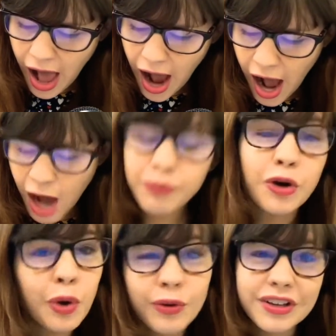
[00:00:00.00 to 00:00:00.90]
I'm
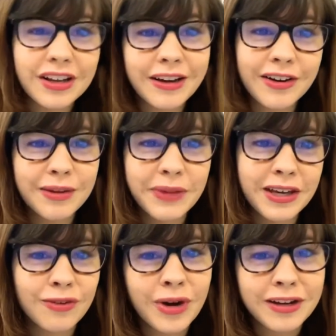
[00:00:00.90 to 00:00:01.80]
cool with Clary
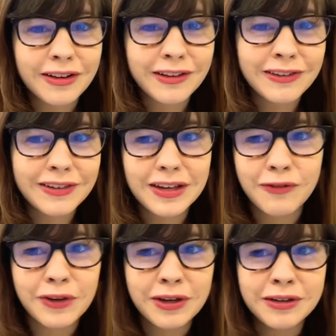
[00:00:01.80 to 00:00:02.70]
being reckless if
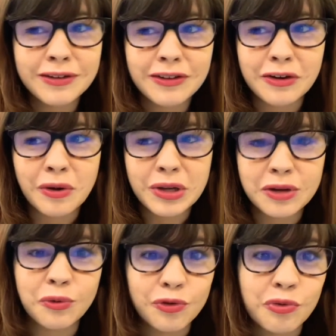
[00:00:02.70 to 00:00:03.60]
it,
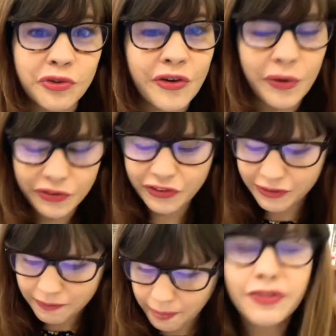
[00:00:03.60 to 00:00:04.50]
equals results
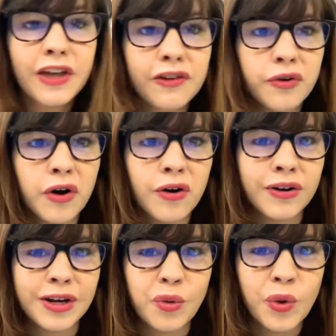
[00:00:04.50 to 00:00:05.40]
that don't hurt
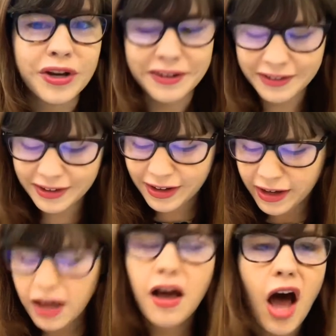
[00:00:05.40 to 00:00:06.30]
anyone
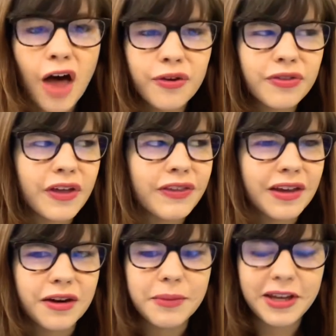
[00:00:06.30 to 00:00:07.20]
other than the
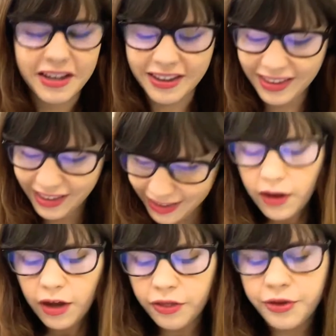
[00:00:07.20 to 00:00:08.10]
enemy.
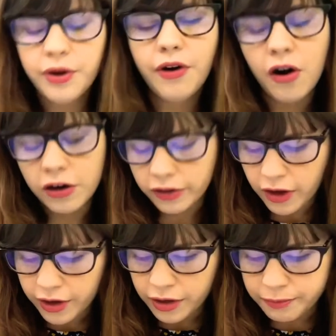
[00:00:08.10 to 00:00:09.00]
There are a
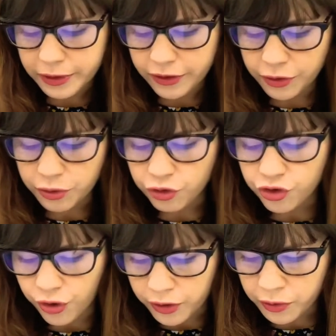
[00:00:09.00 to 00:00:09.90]
lot of political
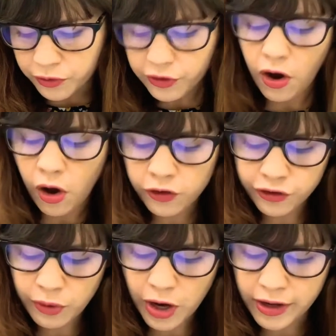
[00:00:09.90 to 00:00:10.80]
struggles
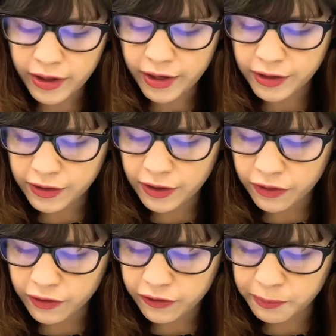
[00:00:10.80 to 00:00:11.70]
also highlighted in
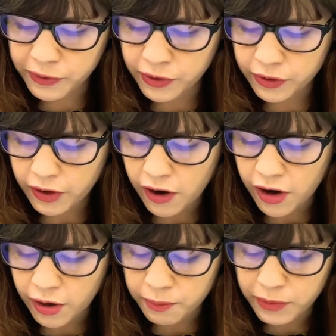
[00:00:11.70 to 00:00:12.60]
this book
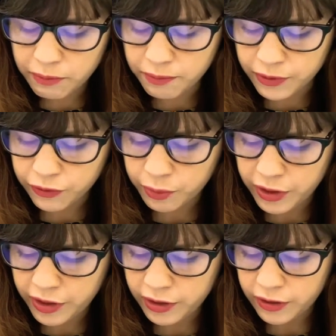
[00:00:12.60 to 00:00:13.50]

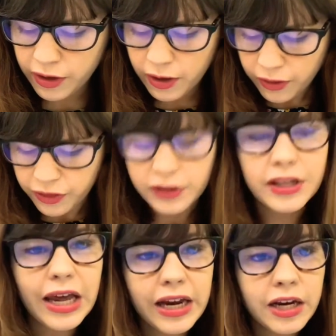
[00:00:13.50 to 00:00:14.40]
between the
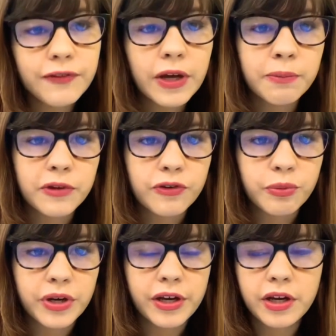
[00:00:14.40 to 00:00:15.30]
Clave and
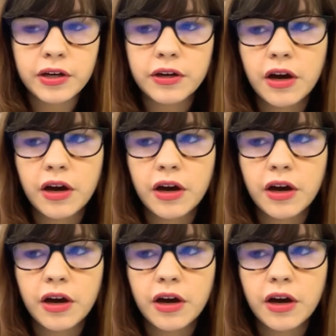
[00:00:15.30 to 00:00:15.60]
between